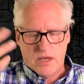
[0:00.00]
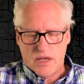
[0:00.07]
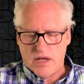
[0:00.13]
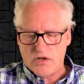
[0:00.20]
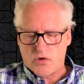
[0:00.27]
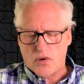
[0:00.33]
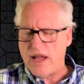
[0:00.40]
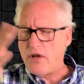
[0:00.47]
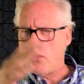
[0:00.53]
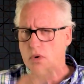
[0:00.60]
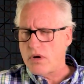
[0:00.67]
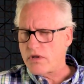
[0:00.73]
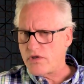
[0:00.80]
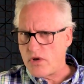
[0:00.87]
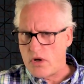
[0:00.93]
And great
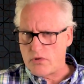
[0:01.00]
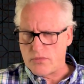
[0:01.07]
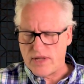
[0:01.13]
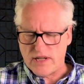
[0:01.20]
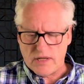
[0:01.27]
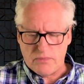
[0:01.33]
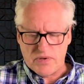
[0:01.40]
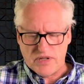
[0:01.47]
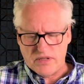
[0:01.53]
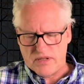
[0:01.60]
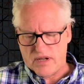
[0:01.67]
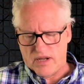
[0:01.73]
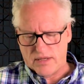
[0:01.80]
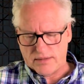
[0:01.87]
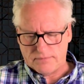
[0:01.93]
work's already been
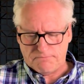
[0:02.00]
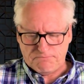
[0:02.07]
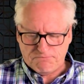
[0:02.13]
done.